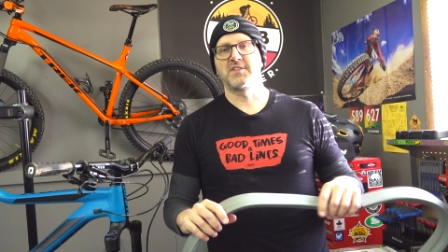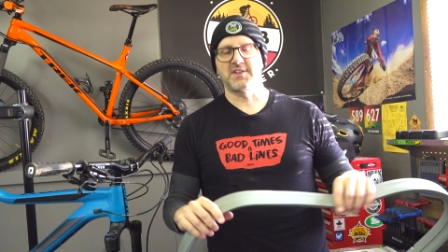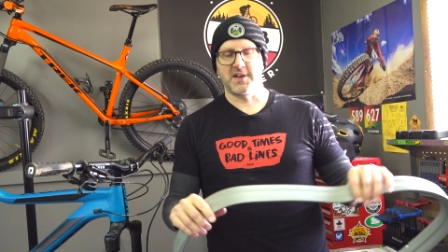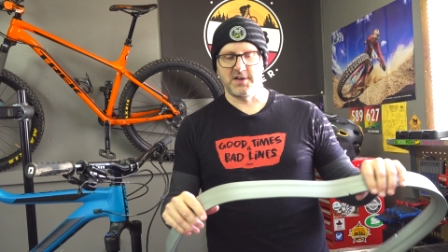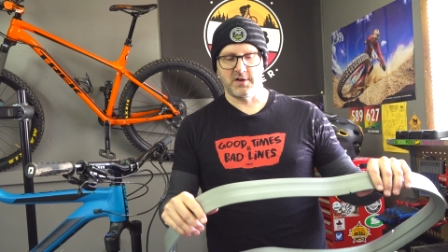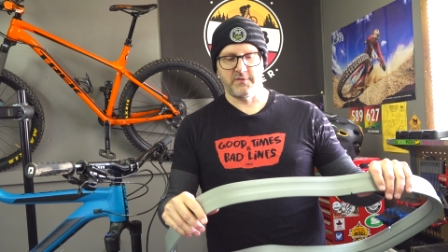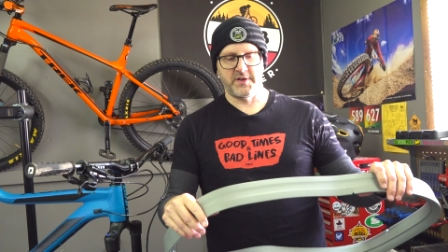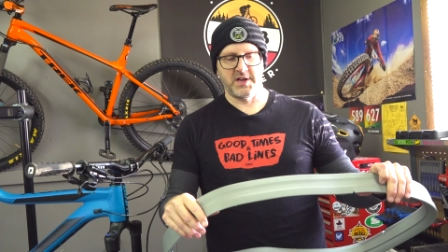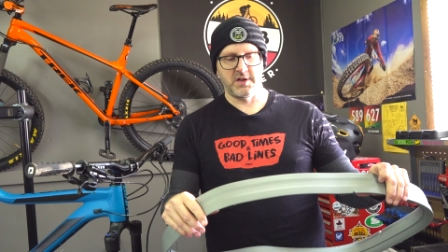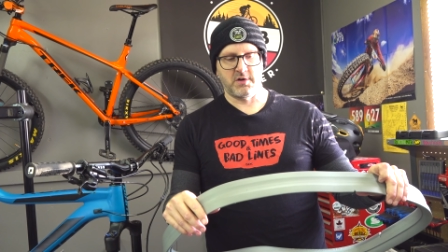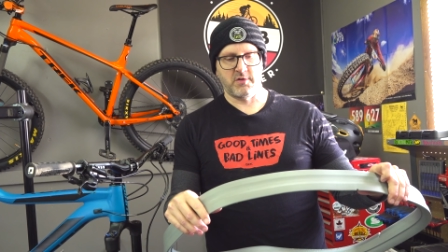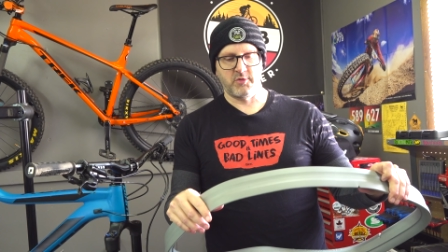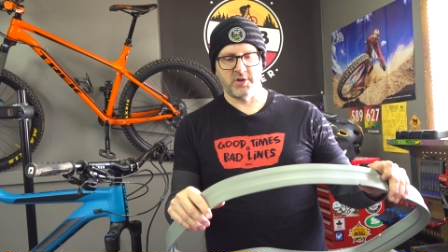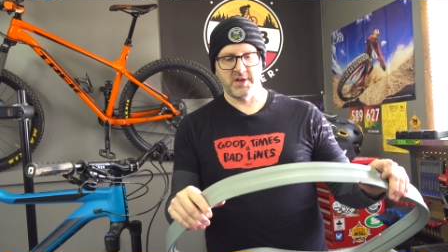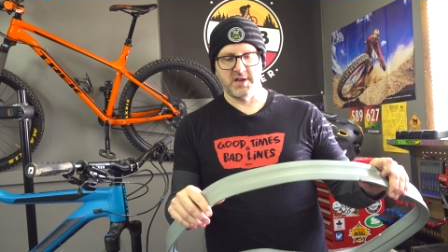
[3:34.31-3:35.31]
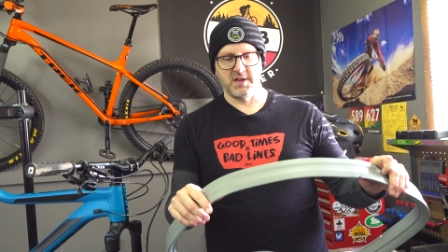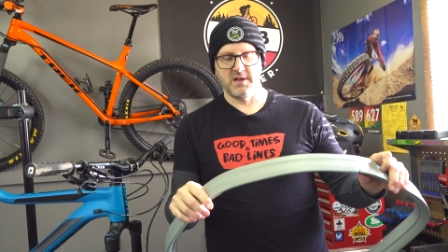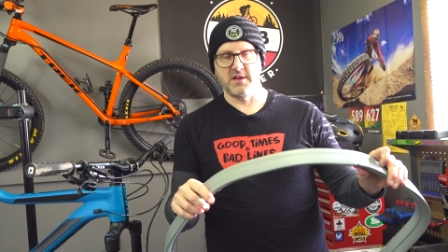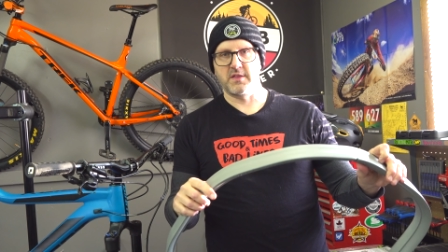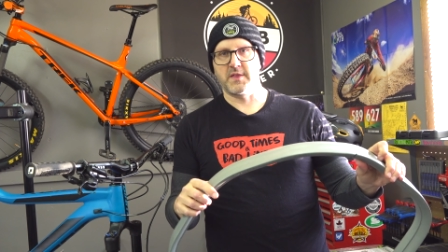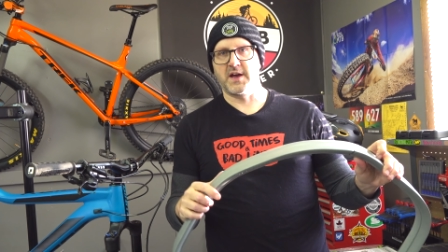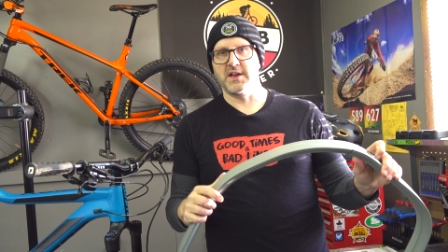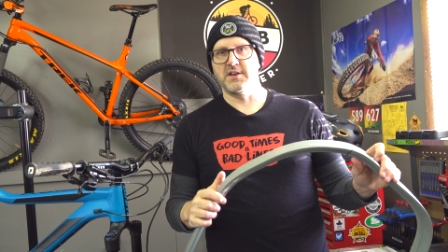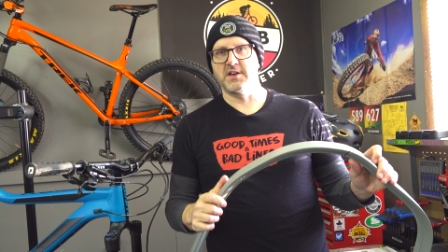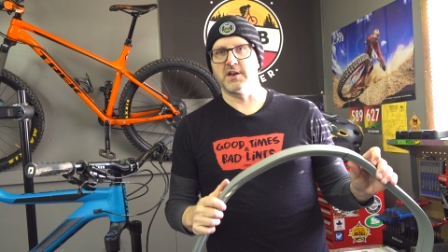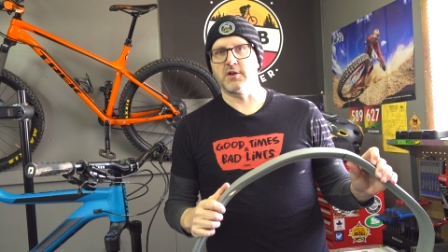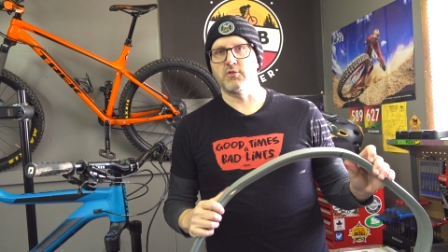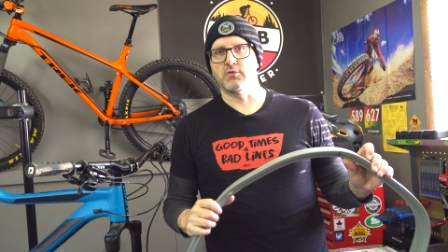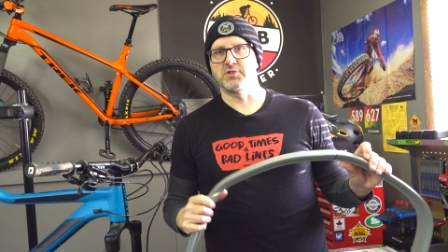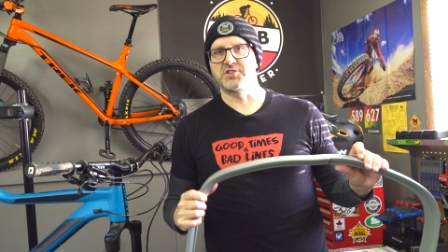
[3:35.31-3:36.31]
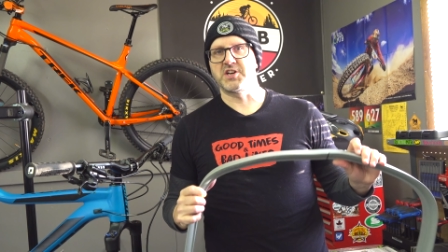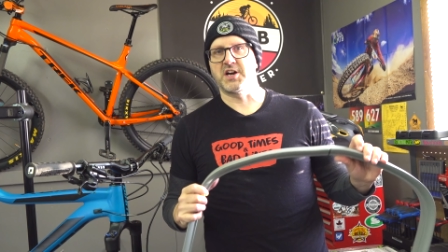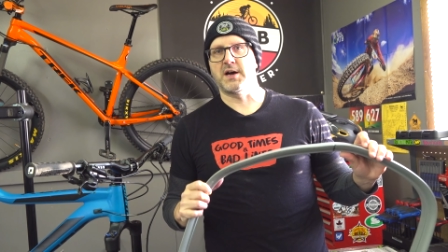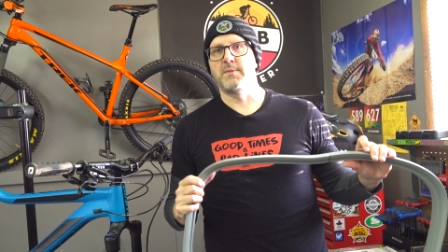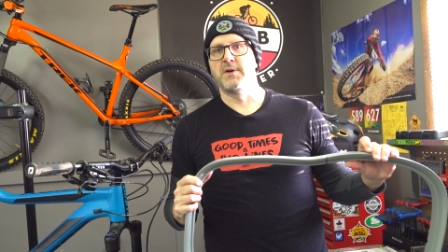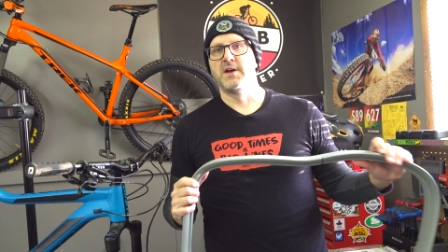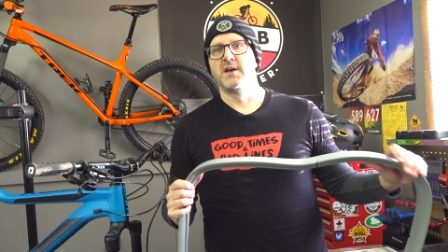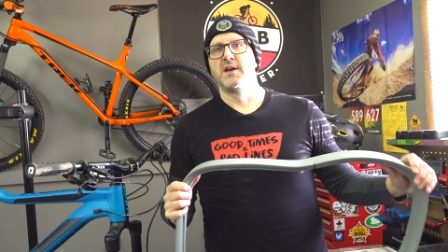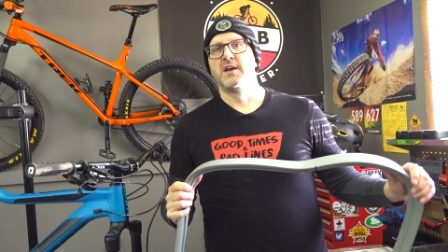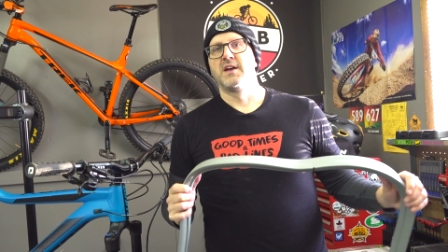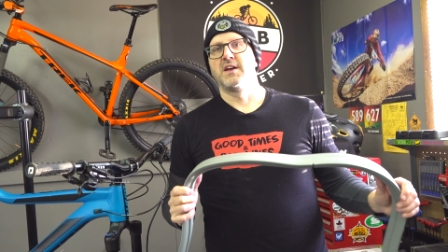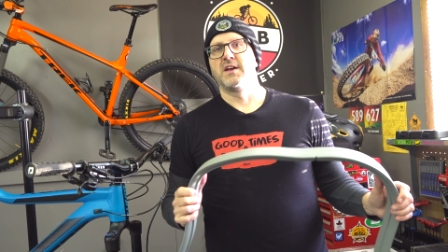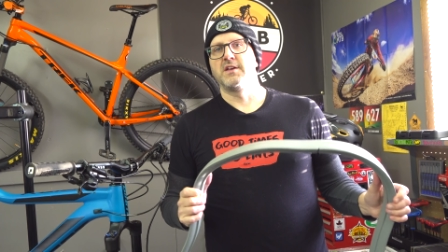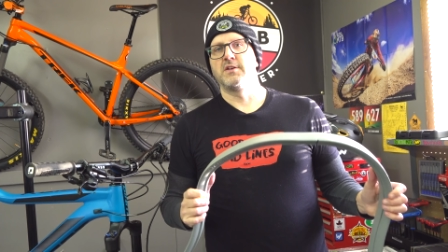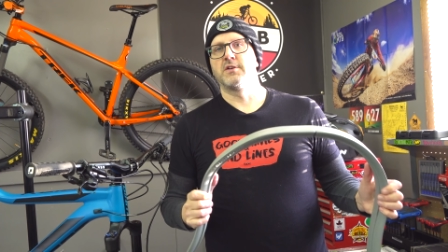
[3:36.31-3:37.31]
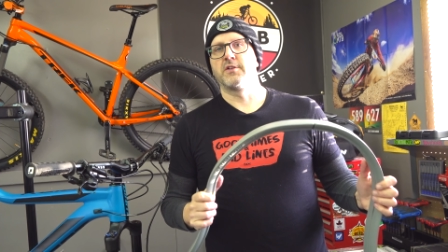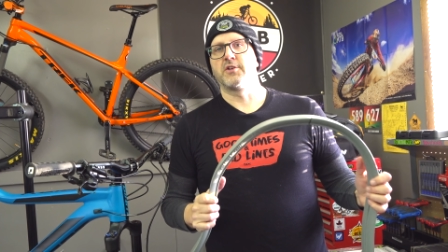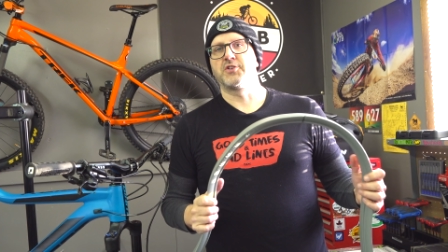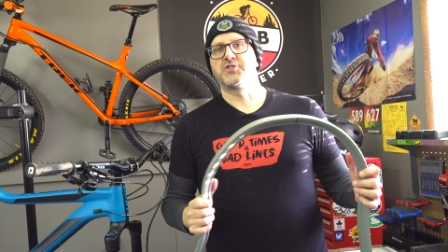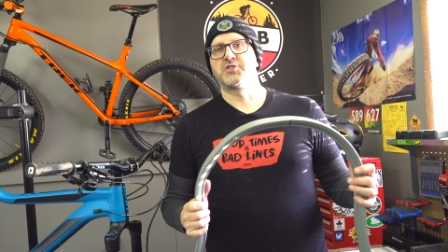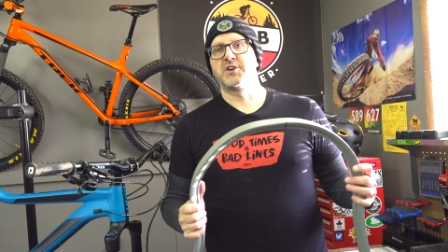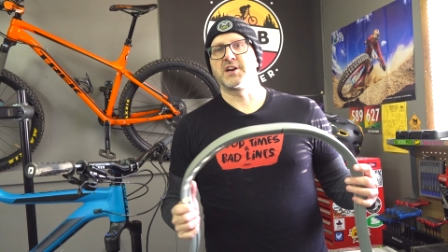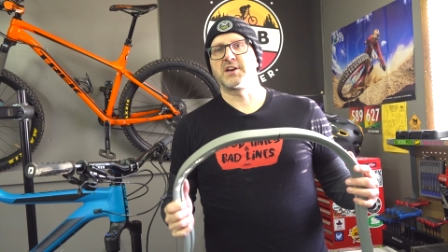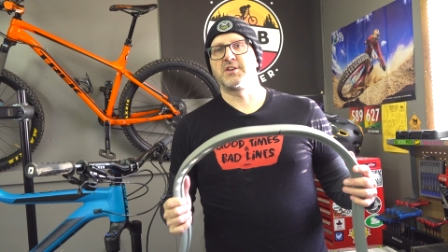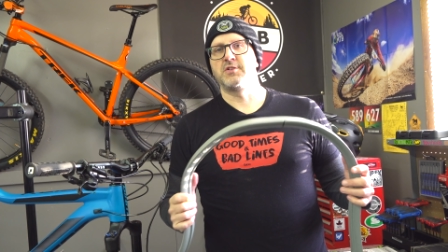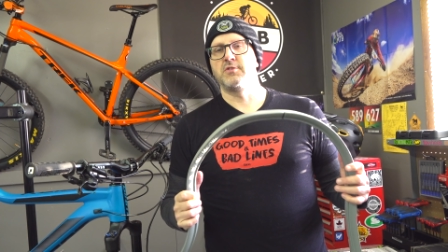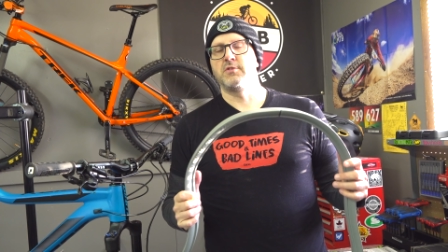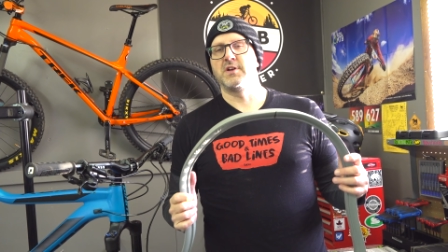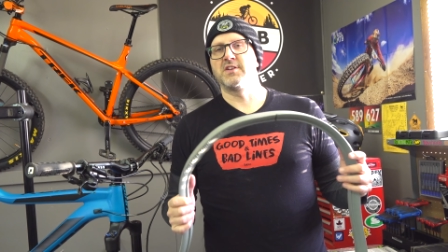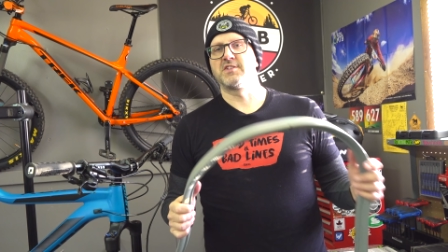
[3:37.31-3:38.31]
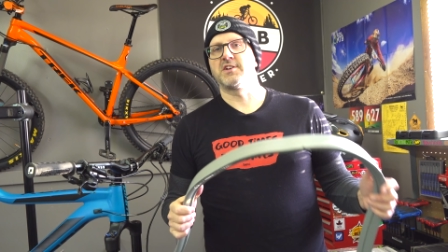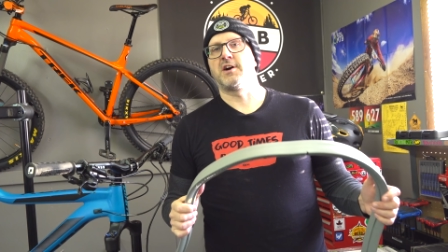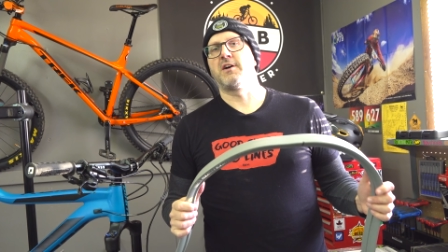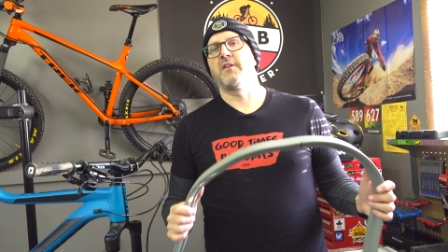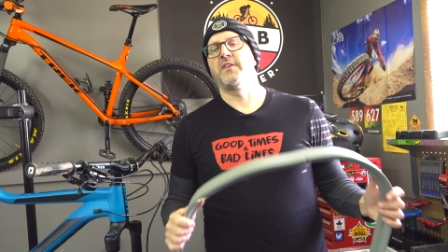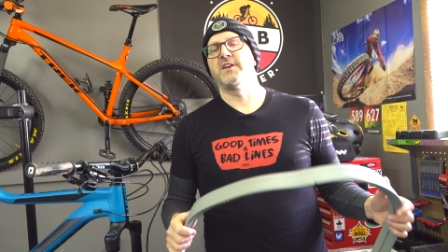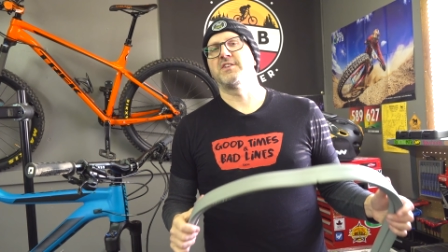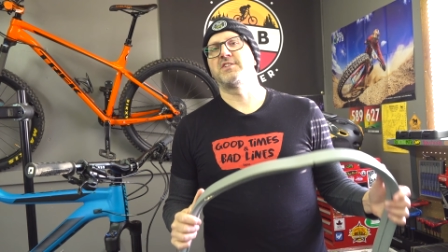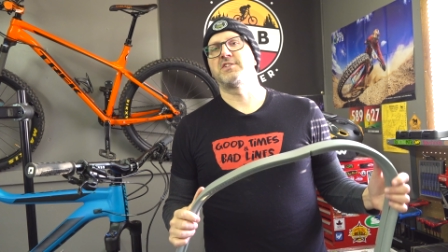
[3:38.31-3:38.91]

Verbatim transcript: I saw your video. I really thought you did a cool job, your little trick to installing this.